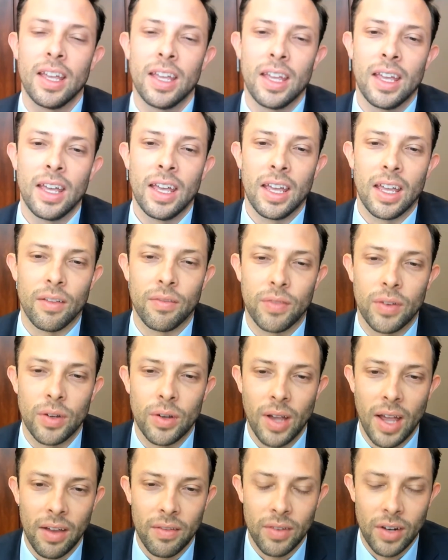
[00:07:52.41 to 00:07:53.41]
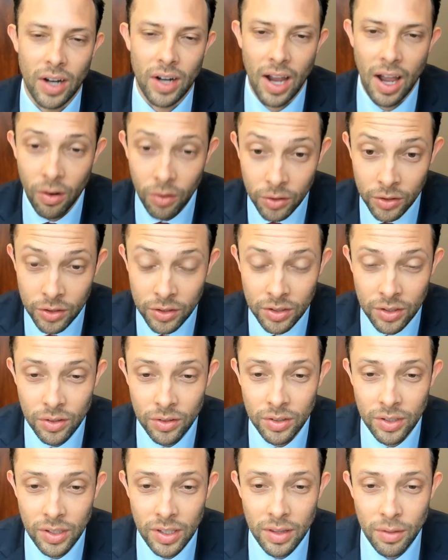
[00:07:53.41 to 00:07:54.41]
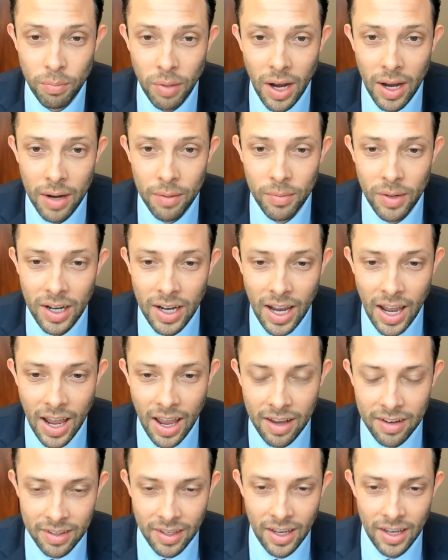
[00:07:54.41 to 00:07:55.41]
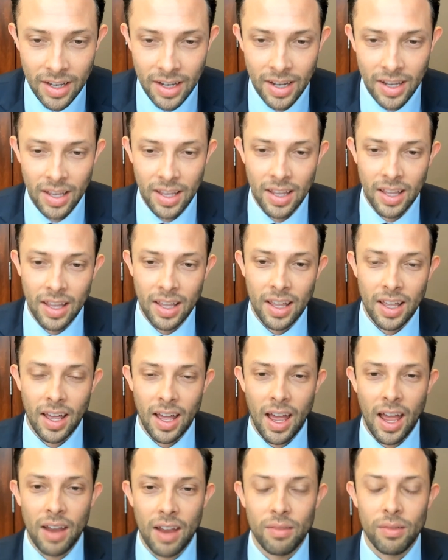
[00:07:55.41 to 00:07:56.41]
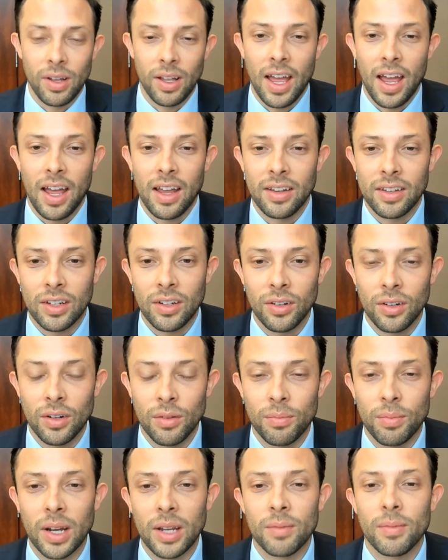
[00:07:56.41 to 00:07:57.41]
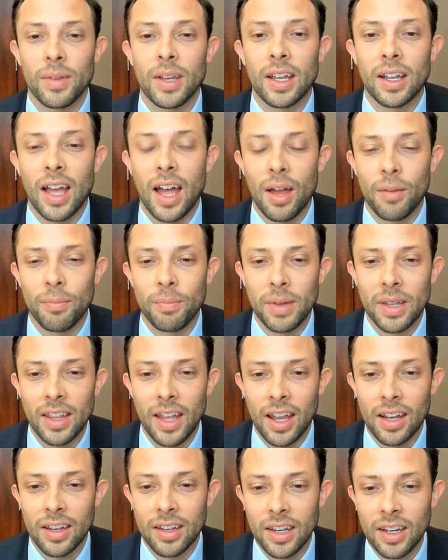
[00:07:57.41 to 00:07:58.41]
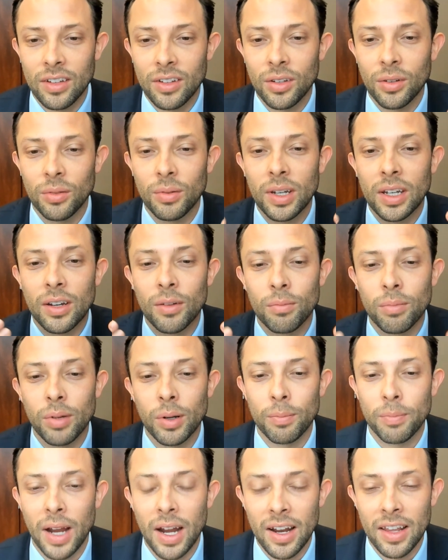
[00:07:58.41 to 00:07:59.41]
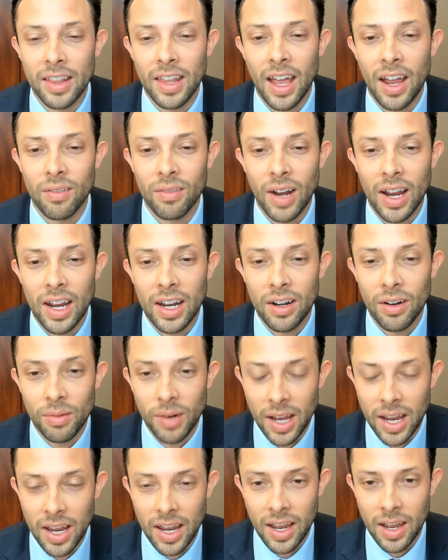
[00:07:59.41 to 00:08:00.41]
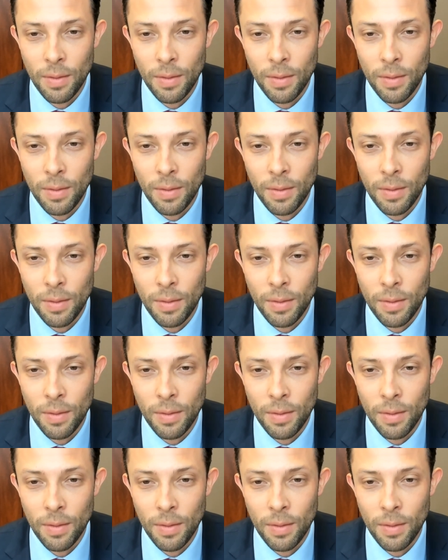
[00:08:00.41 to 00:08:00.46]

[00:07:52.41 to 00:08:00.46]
If you have your house, usually the primary asset, I will ask you to bring me a copy of that deed so we can prepare that right away.